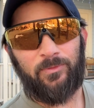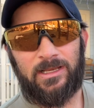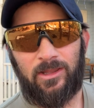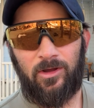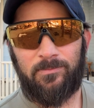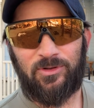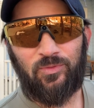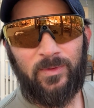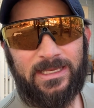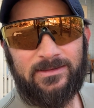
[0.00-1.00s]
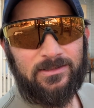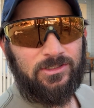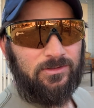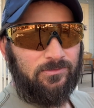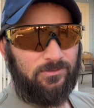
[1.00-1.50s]
reload between
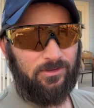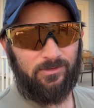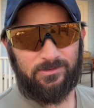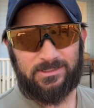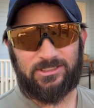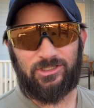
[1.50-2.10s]
the 6